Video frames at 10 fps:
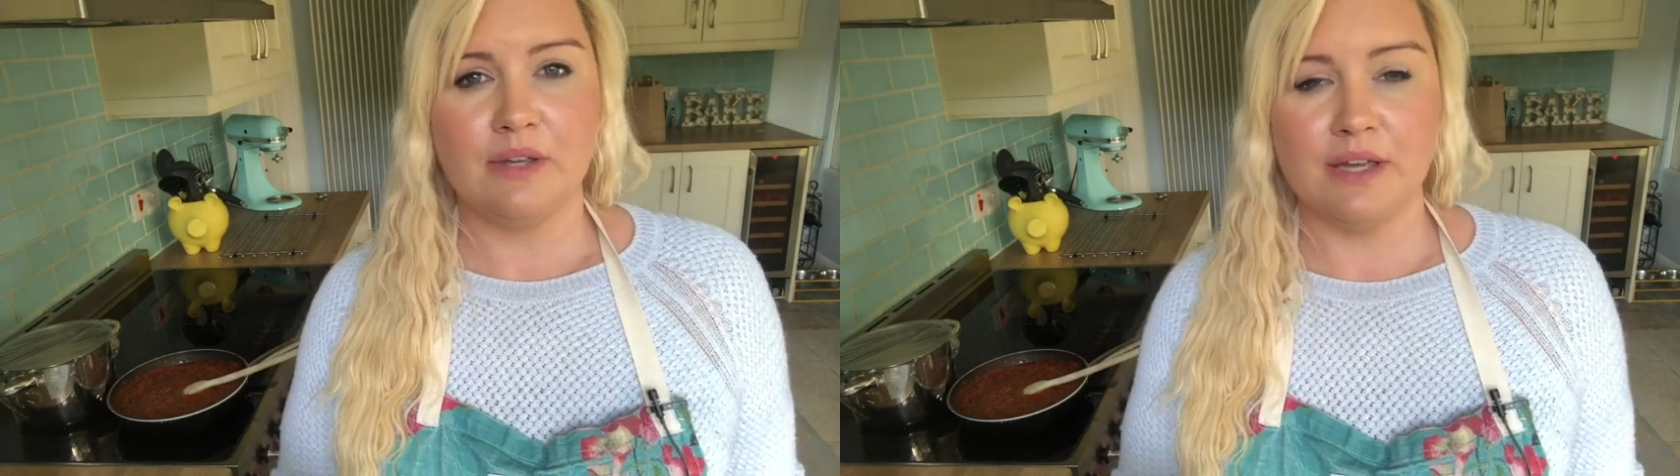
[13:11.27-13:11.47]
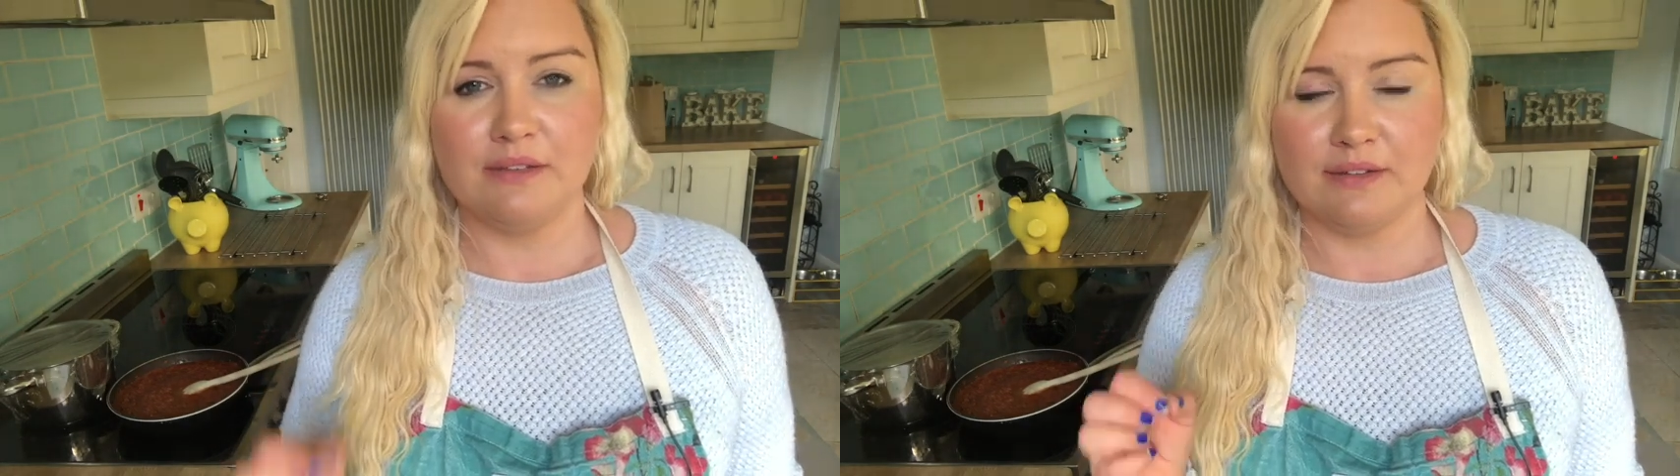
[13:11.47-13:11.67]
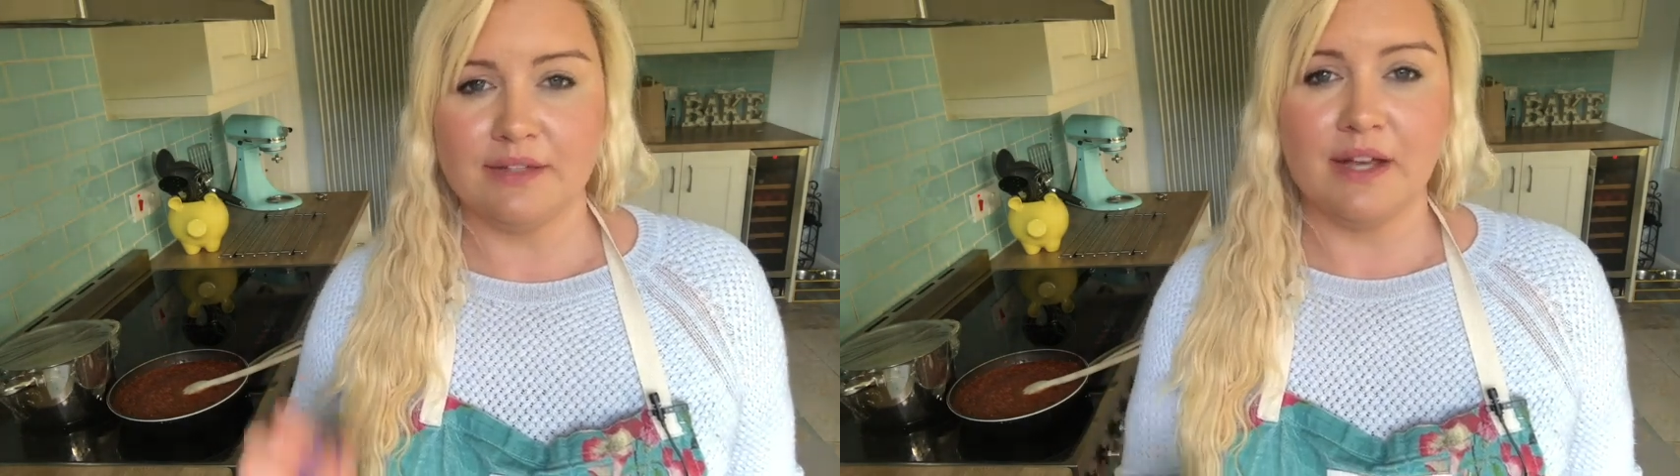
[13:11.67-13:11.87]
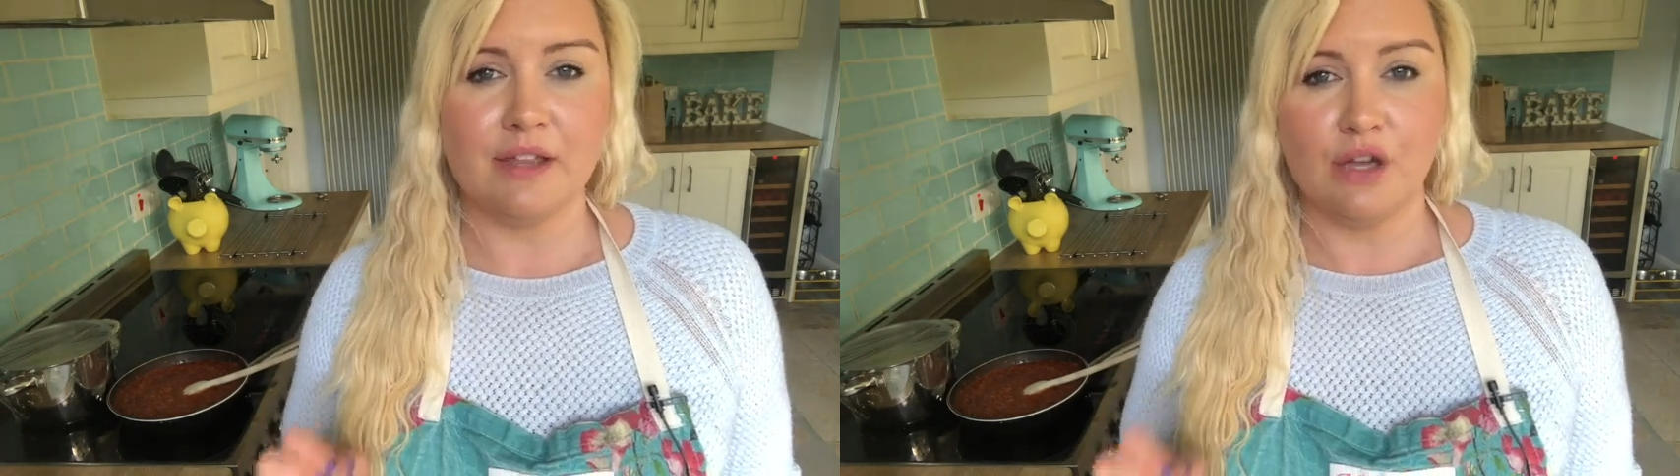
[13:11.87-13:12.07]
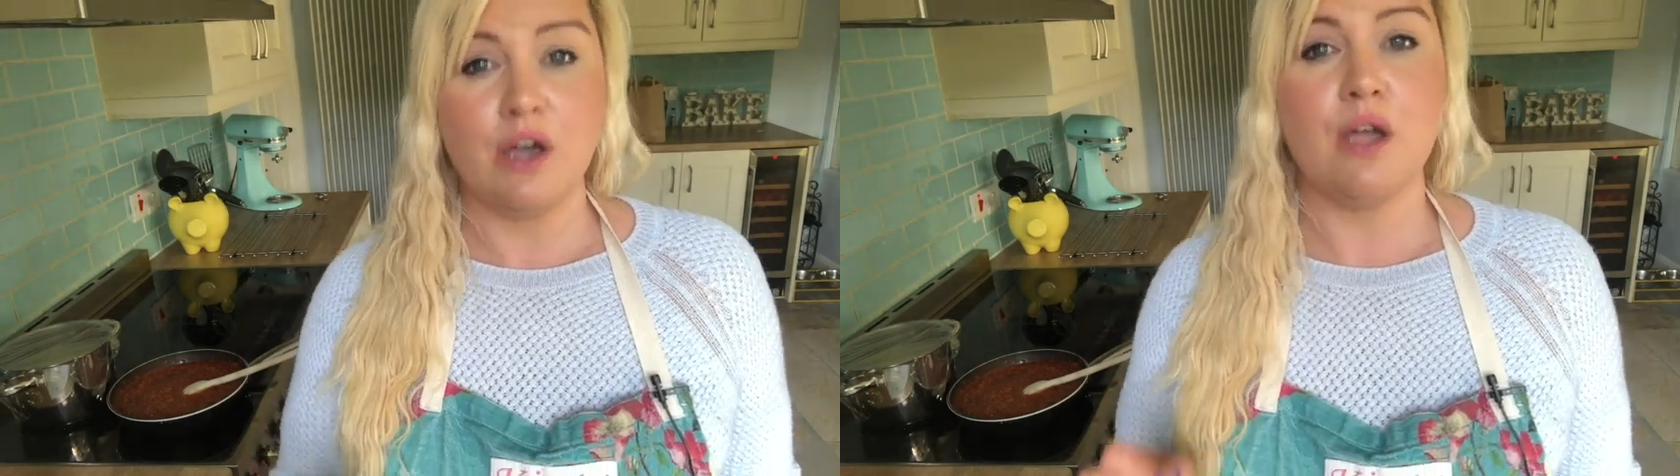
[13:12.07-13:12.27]
It's
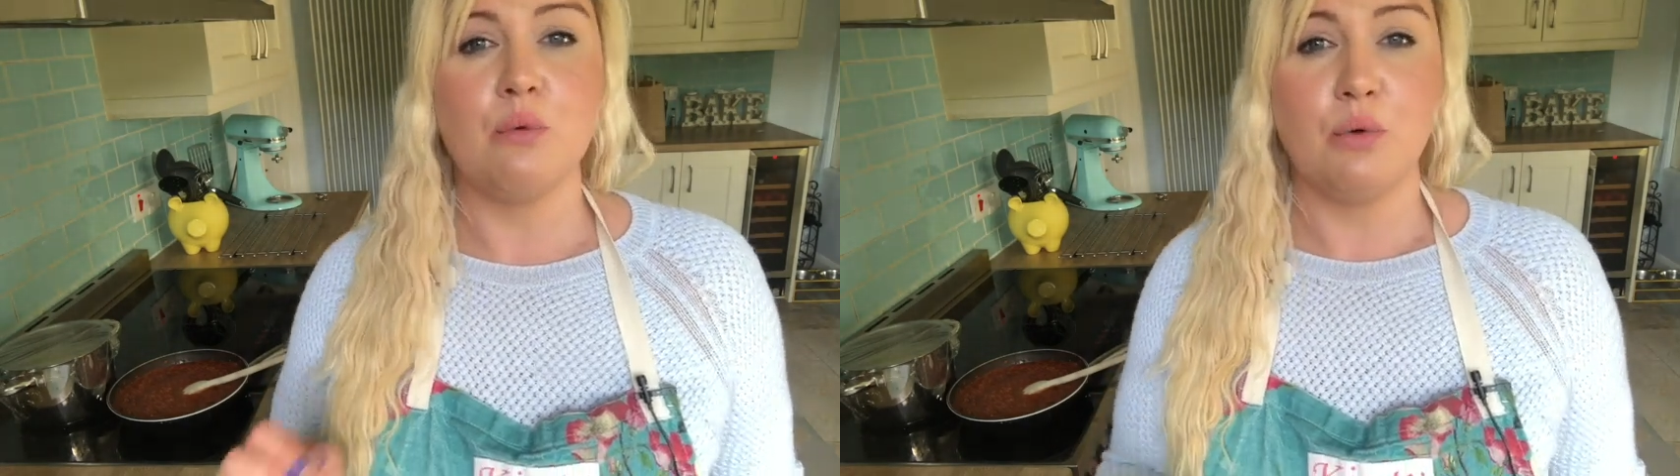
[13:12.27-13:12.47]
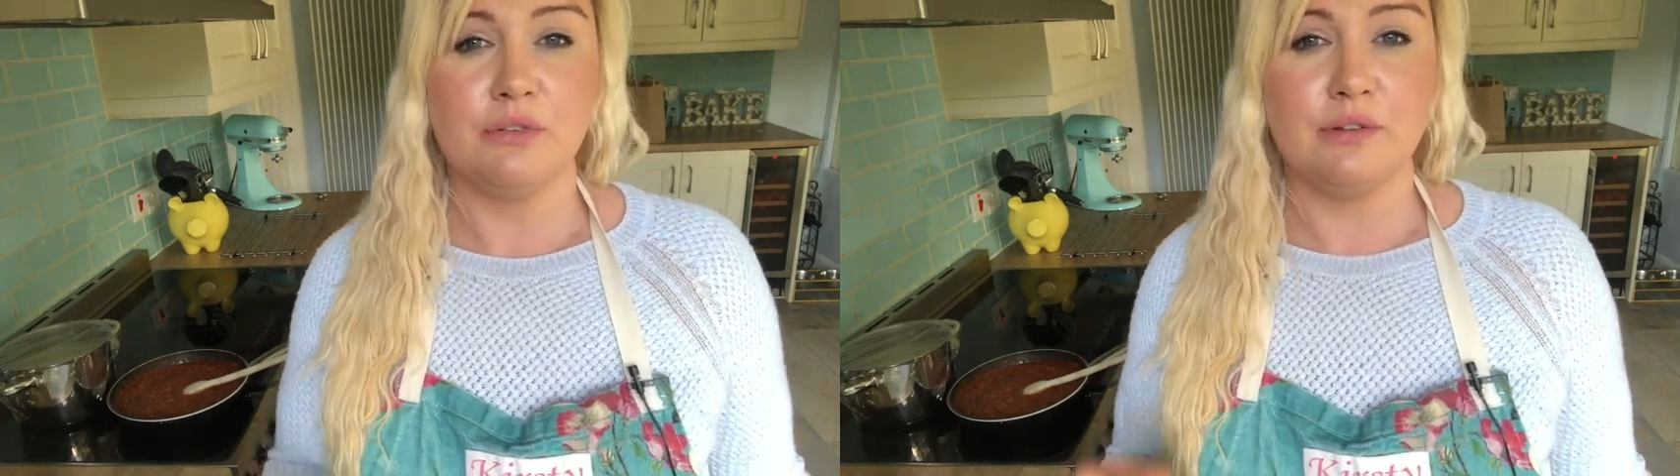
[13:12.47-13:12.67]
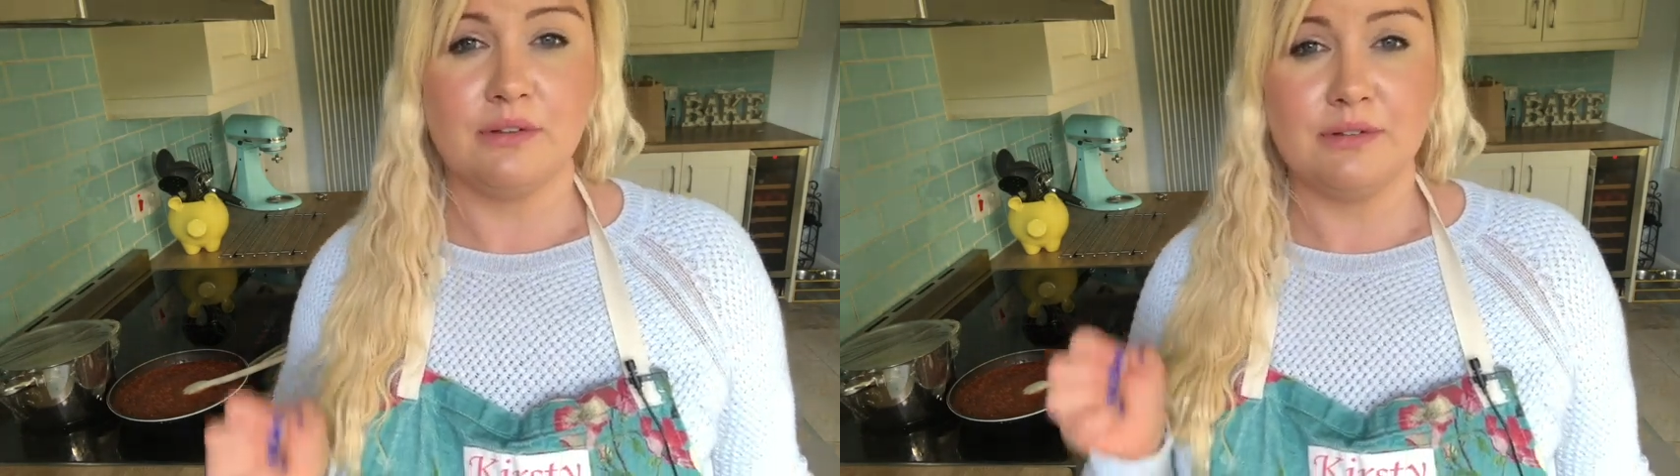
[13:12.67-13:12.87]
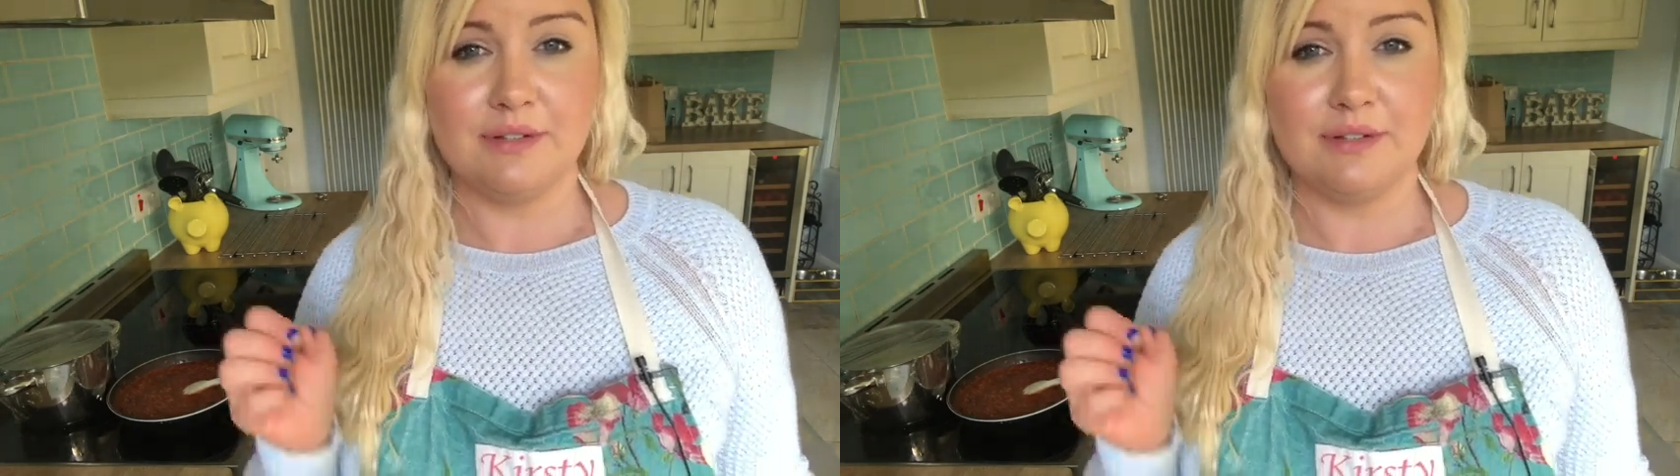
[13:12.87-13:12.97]
exactly how I want it to